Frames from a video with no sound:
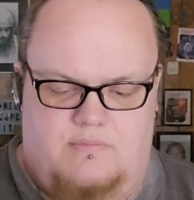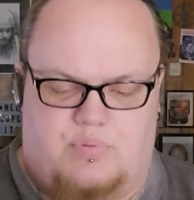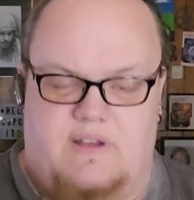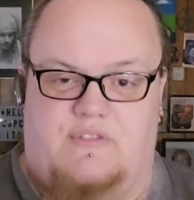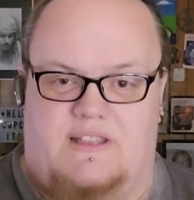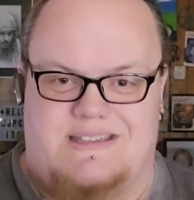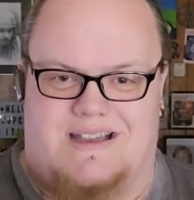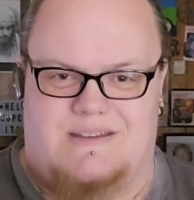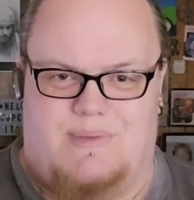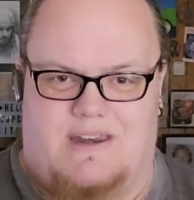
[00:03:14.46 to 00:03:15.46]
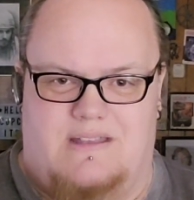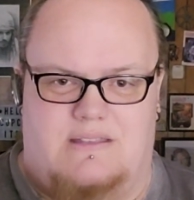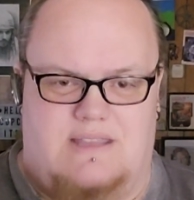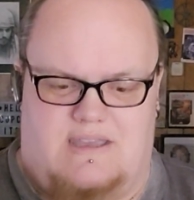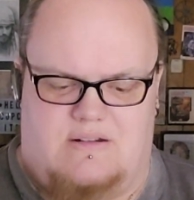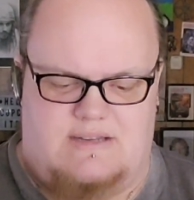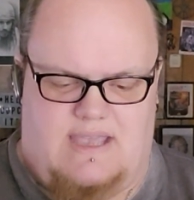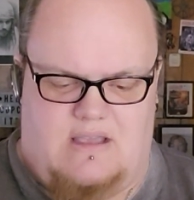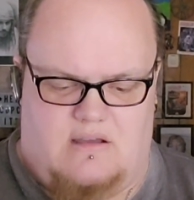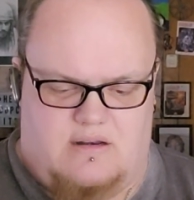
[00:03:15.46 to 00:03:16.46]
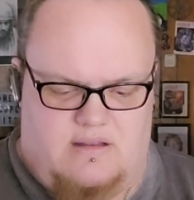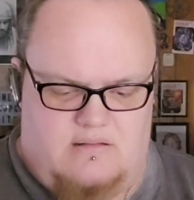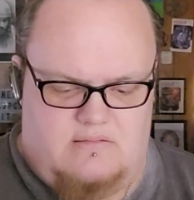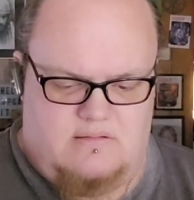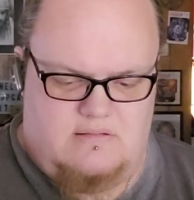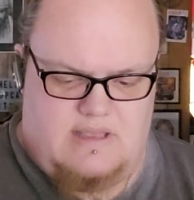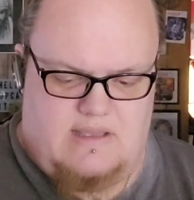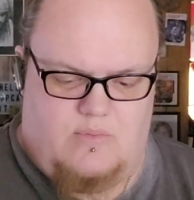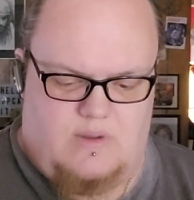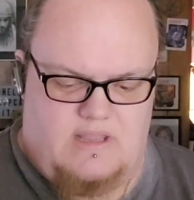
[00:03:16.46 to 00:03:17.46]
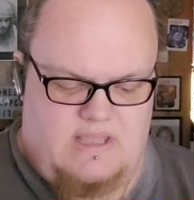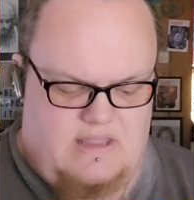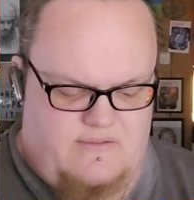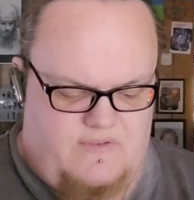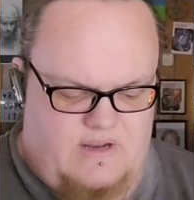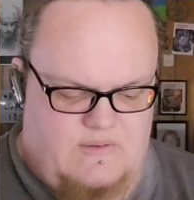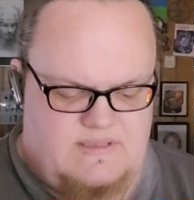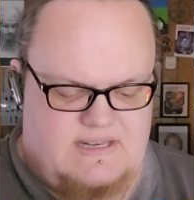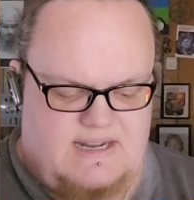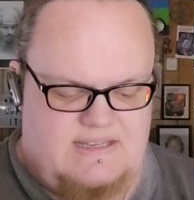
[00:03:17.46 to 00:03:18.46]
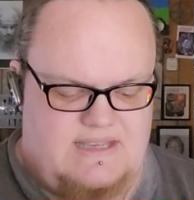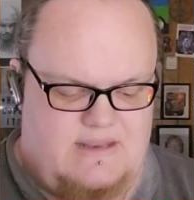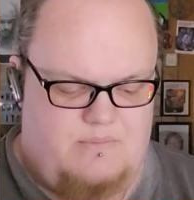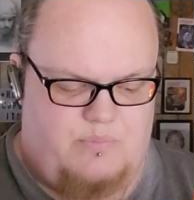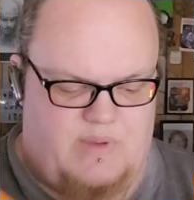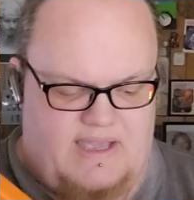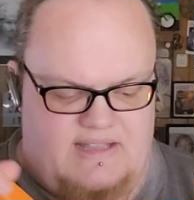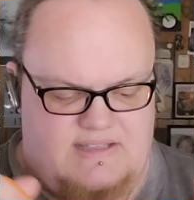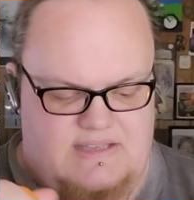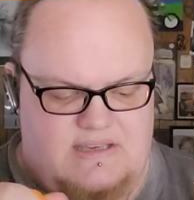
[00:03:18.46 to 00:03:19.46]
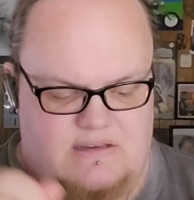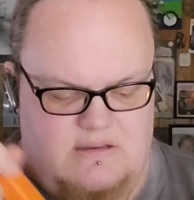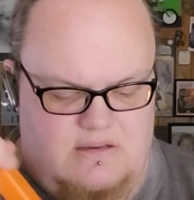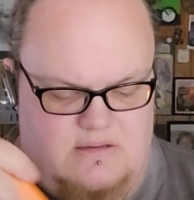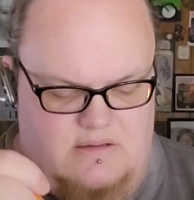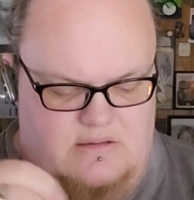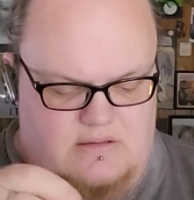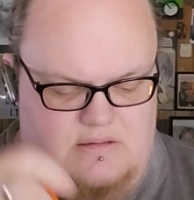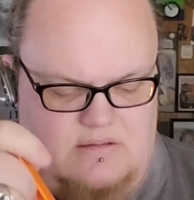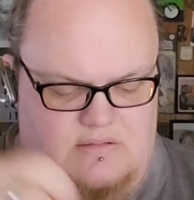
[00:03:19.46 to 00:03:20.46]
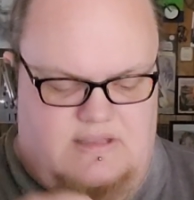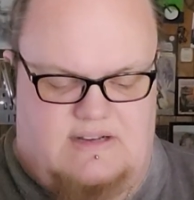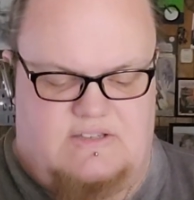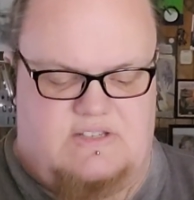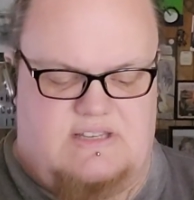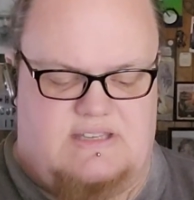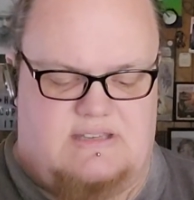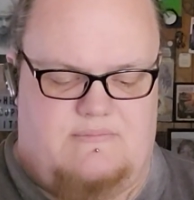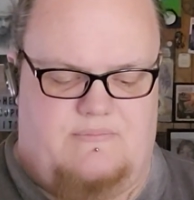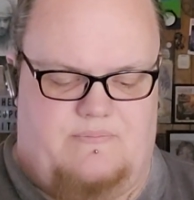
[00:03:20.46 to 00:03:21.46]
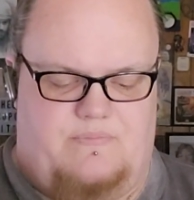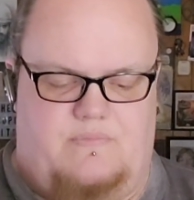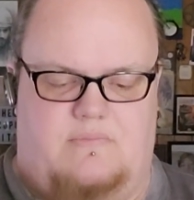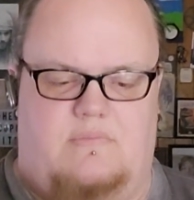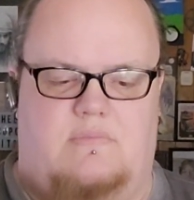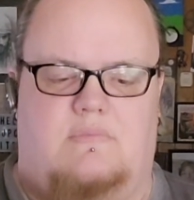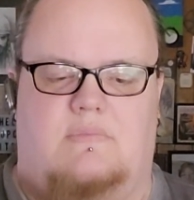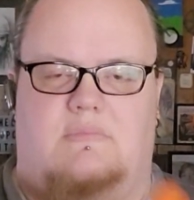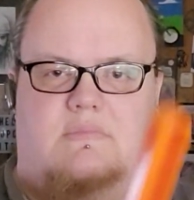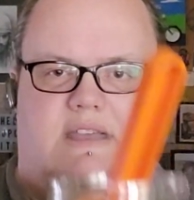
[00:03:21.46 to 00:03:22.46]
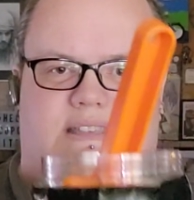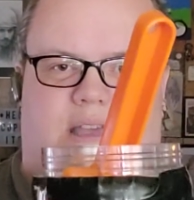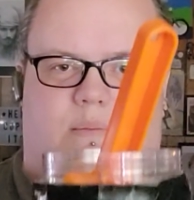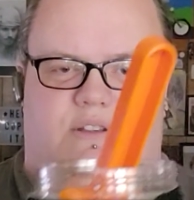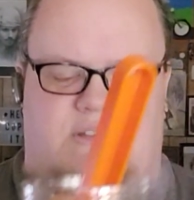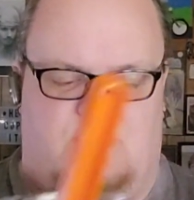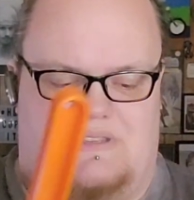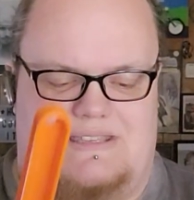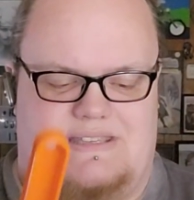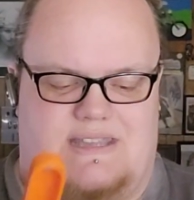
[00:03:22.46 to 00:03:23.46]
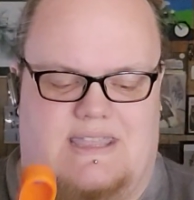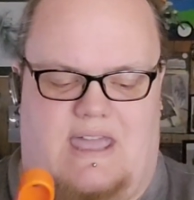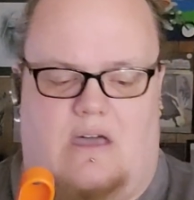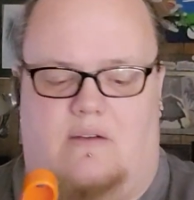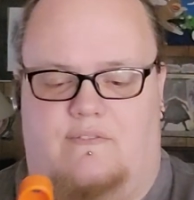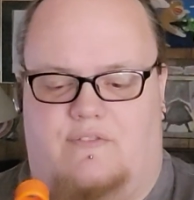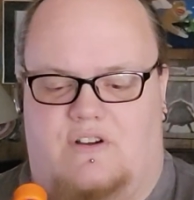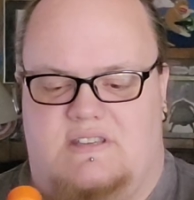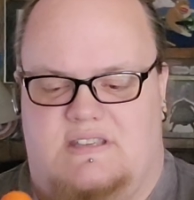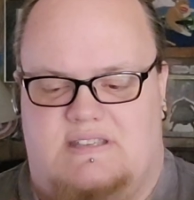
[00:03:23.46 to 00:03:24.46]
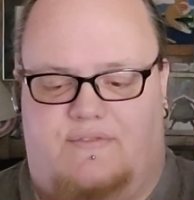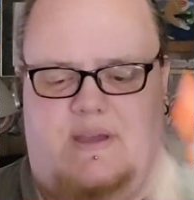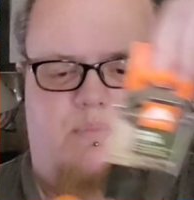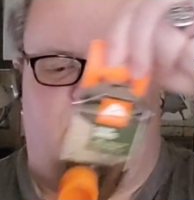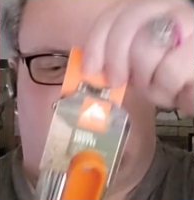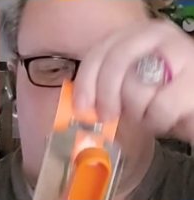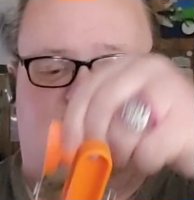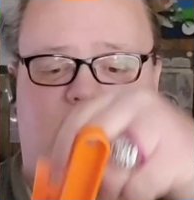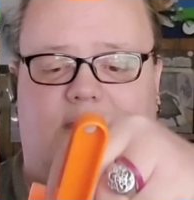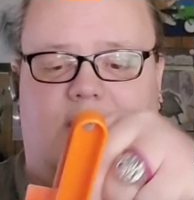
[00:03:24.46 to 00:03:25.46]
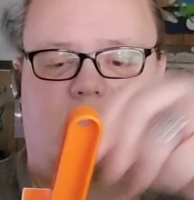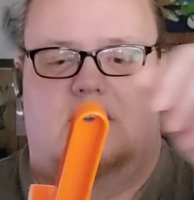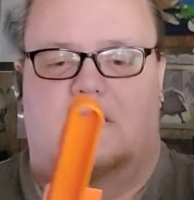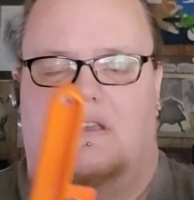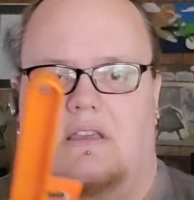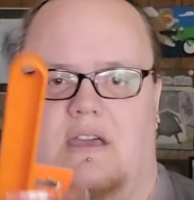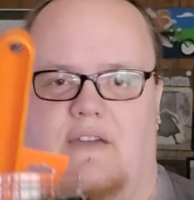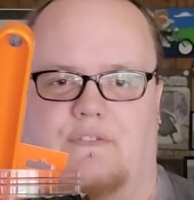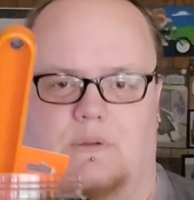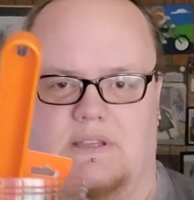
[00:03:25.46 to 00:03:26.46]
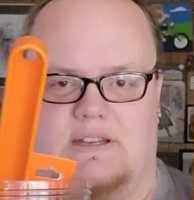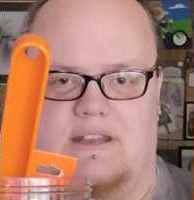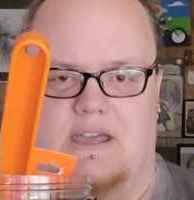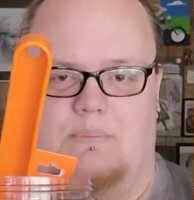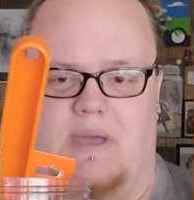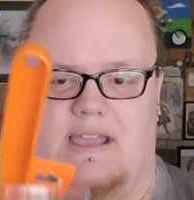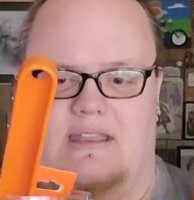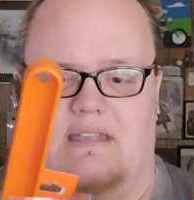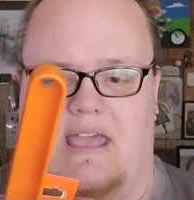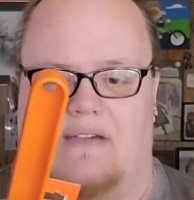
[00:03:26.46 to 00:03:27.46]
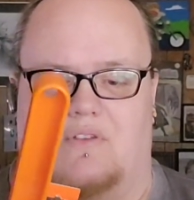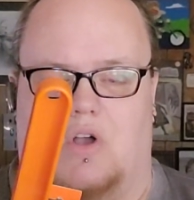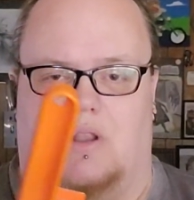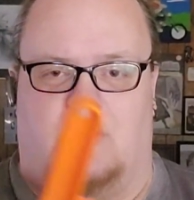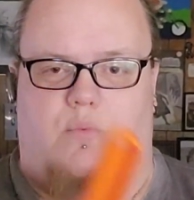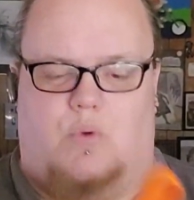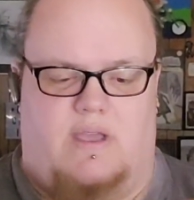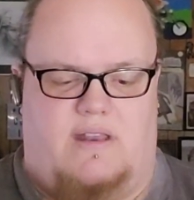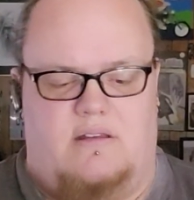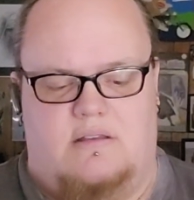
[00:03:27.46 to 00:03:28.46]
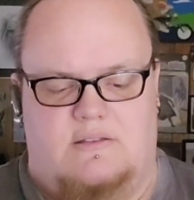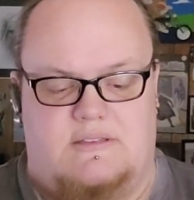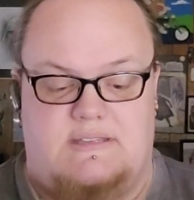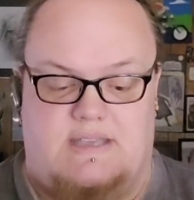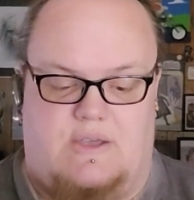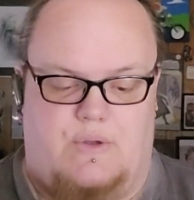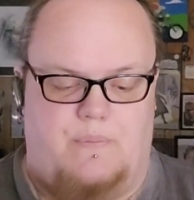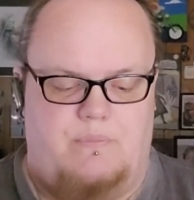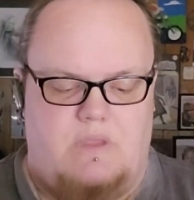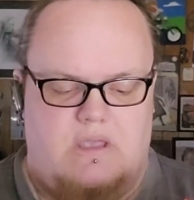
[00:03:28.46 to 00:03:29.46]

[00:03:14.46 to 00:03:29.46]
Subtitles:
briefly talked about it the other day on one of the other videos that I did, but there's just that's how much it would stick out versus if I put this, I folded it up, I could have it all in one. So